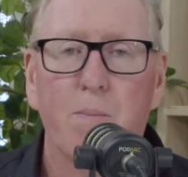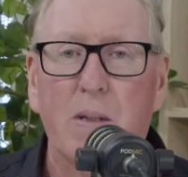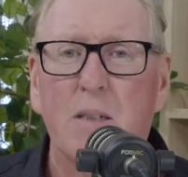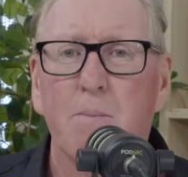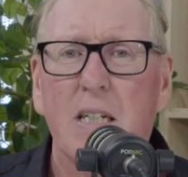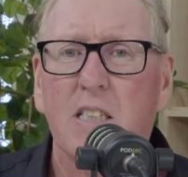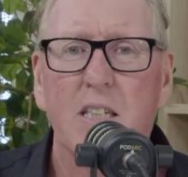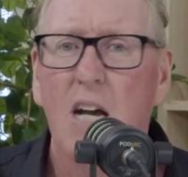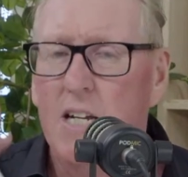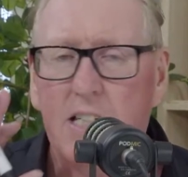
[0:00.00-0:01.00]
bits and pieces.
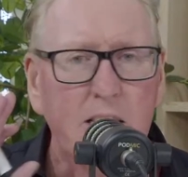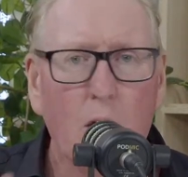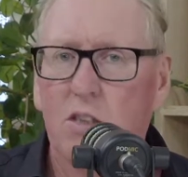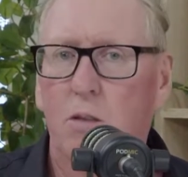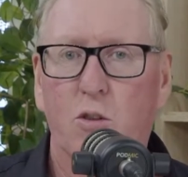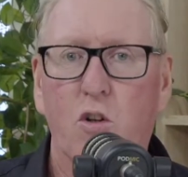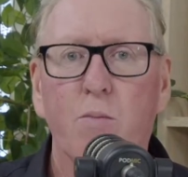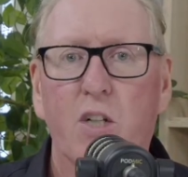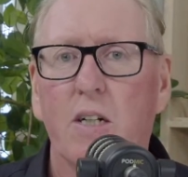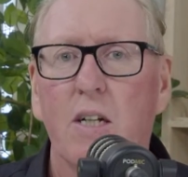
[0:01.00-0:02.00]
You just go on
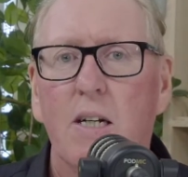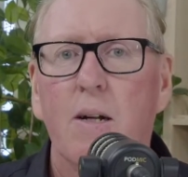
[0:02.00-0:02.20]
subscription.